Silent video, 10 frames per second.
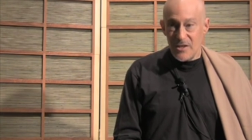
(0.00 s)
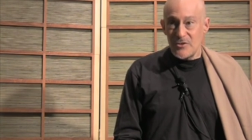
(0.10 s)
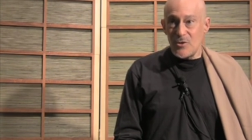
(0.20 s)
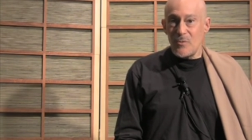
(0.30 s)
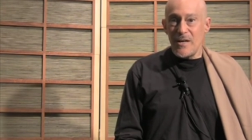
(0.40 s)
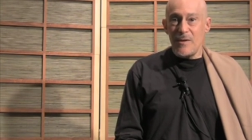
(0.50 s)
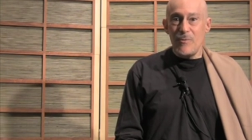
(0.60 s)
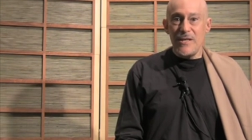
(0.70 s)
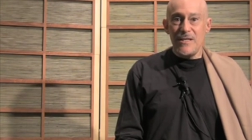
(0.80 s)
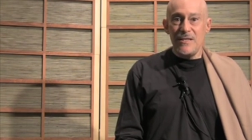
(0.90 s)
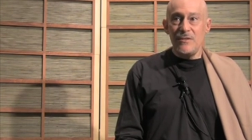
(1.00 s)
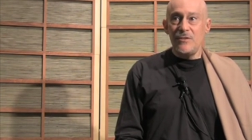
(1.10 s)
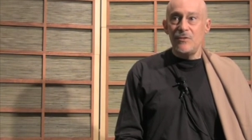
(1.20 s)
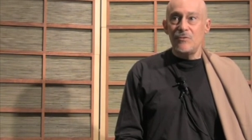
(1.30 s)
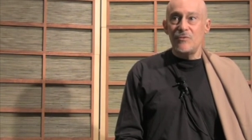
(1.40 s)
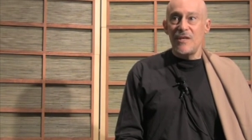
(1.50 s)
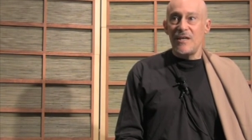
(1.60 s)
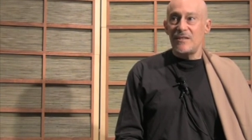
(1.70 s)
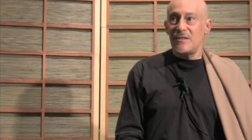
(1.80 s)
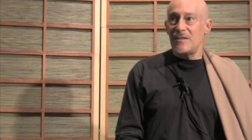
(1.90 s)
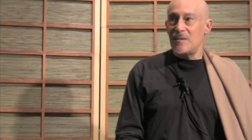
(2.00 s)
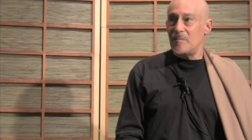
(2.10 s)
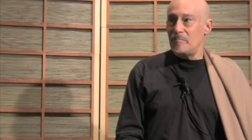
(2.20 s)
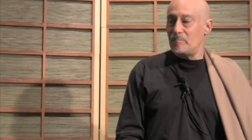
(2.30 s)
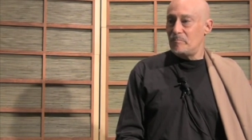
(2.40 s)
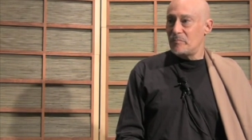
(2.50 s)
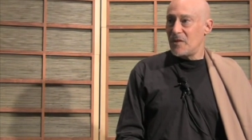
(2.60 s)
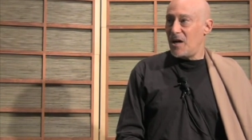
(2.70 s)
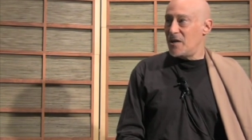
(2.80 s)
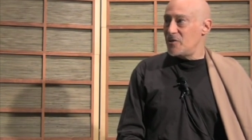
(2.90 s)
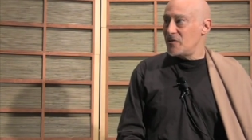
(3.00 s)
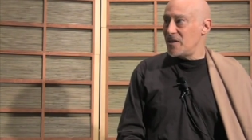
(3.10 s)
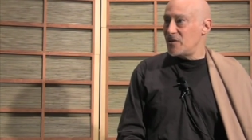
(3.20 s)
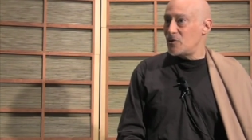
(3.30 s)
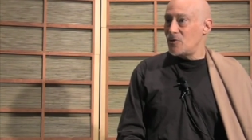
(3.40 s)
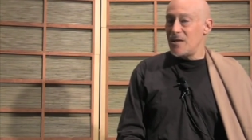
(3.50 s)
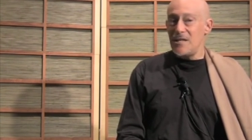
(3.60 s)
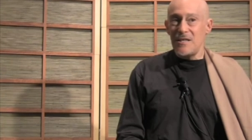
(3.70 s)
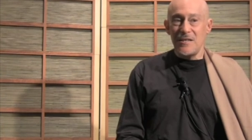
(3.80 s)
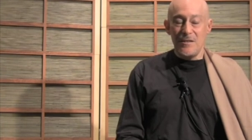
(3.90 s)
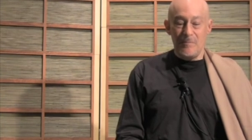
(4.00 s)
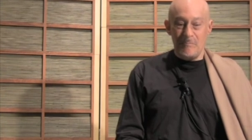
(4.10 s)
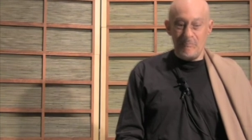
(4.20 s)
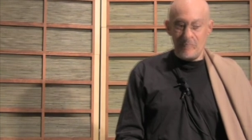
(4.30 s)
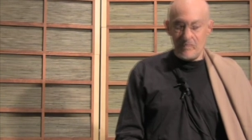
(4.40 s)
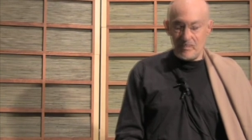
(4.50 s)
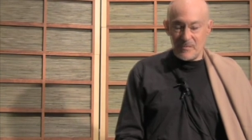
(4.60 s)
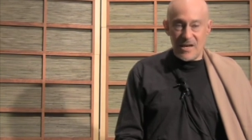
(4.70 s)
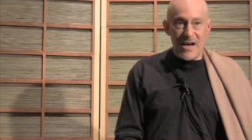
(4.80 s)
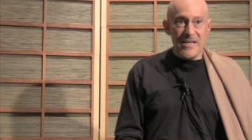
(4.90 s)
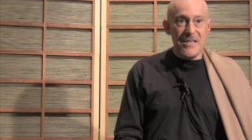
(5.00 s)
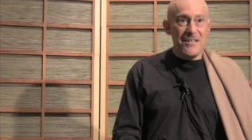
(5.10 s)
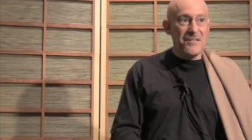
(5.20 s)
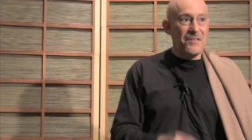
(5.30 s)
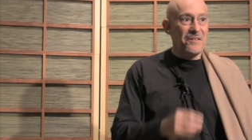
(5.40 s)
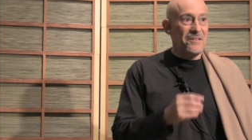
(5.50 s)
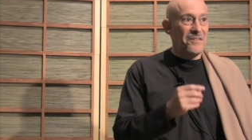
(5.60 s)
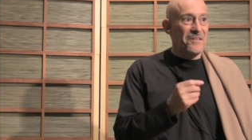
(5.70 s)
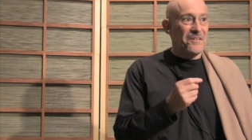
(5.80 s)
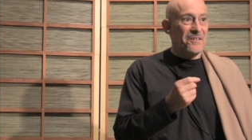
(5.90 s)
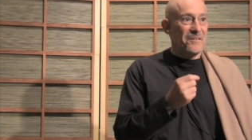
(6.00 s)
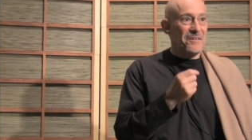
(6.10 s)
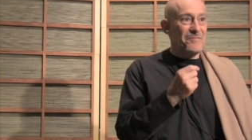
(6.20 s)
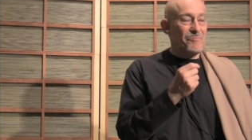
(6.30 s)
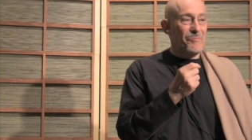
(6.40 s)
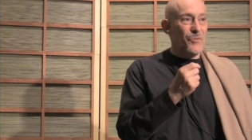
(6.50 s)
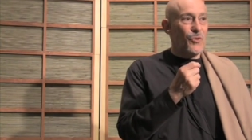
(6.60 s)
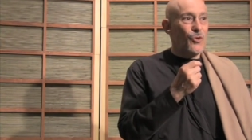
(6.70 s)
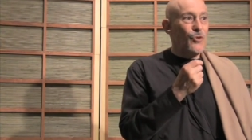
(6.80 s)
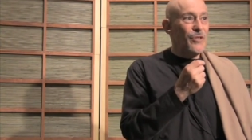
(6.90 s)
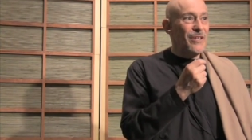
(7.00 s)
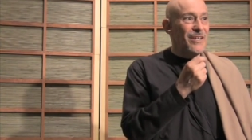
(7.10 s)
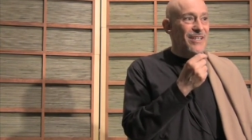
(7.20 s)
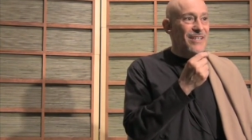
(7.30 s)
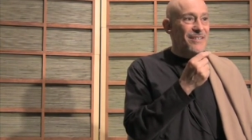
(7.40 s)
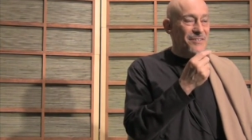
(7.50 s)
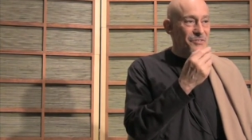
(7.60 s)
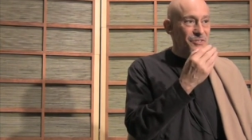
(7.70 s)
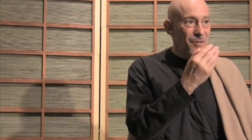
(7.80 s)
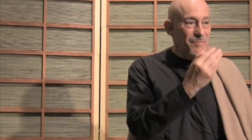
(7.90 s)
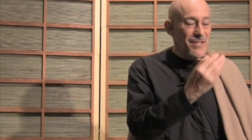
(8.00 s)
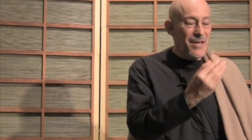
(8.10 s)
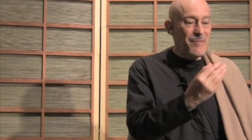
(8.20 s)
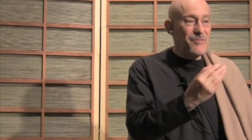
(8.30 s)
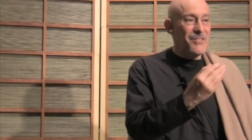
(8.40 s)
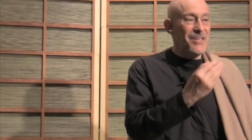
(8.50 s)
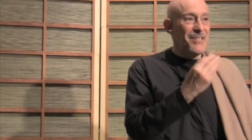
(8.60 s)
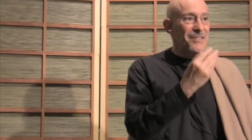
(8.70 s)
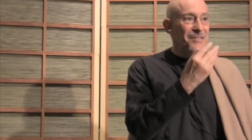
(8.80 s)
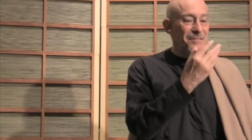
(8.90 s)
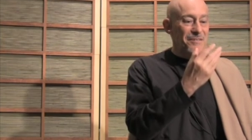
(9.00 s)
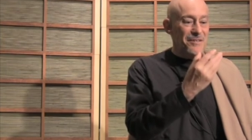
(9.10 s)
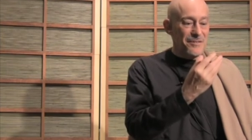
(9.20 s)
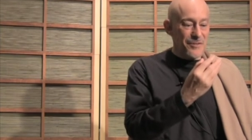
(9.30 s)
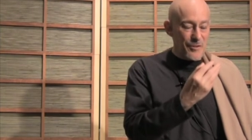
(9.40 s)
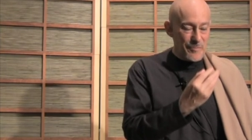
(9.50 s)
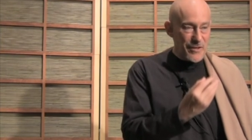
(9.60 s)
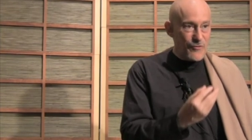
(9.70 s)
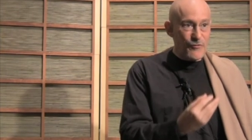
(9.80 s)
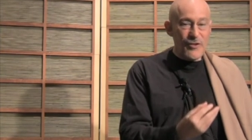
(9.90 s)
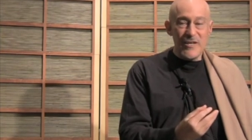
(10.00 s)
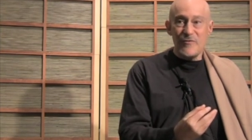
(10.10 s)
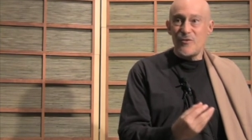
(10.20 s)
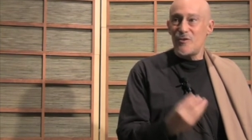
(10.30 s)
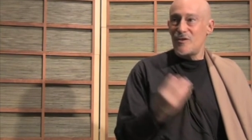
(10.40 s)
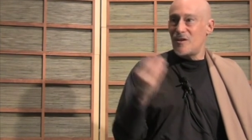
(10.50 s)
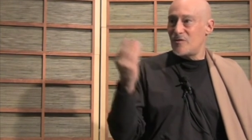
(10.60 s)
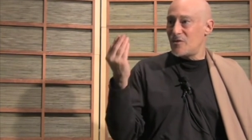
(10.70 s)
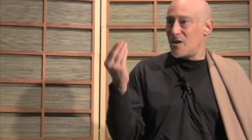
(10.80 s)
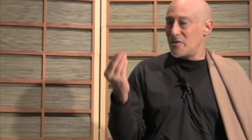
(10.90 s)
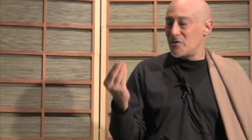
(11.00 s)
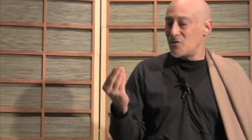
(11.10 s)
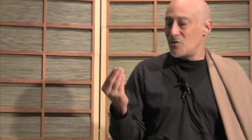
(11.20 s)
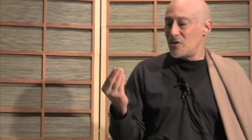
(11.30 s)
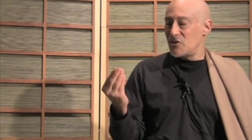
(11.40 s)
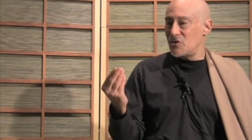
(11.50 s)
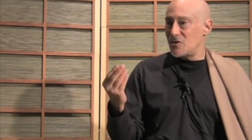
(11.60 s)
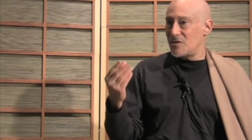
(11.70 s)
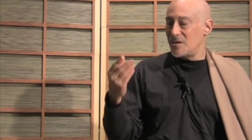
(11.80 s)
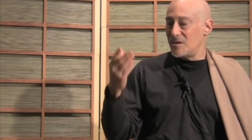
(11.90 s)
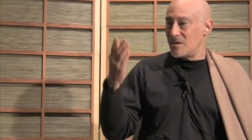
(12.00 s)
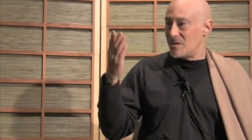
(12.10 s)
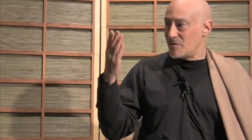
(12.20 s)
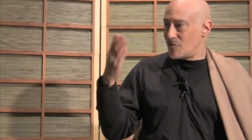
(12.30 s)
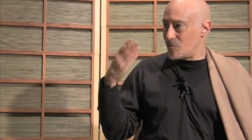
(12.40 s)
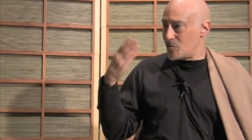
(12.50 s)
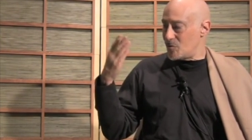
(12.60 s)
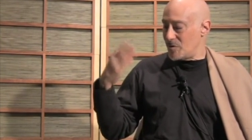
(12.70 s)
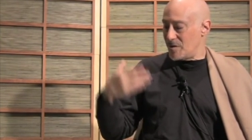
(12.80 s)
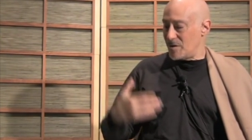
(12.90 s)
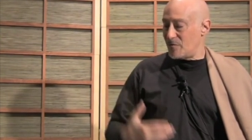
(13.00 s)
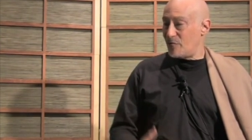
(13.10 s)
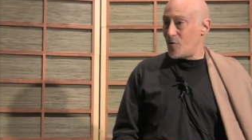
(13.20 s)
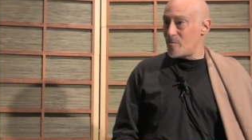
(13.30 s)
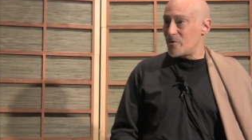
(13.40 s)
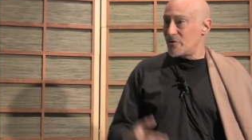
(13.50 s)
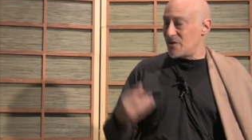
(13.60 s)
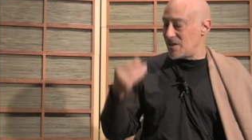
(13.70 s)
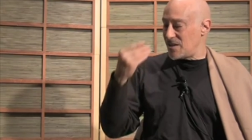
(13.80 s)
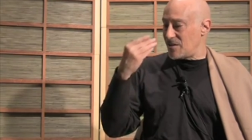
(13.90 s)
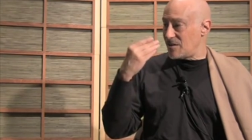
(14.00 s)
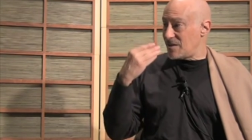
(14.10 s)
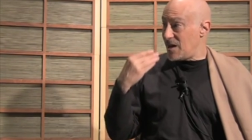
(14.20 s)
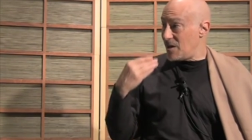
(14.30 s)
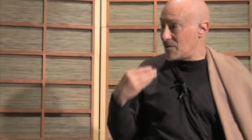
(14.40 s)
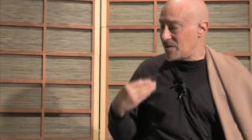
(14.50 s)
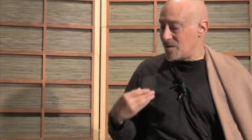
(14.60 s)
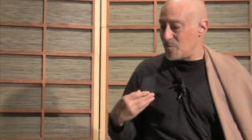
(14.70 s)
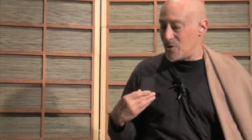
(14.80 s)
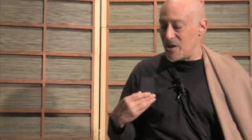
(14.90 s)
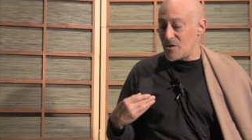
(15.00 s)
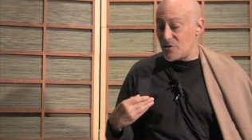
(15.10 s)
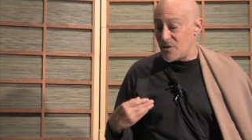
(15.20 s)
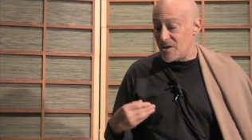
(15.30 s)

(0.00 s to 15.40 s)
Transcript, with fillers: So when I went into that 100-day um, training, I had, could uh, sometimes get a little bit of flavor of concentration through uh, formal sitting, counting the breath,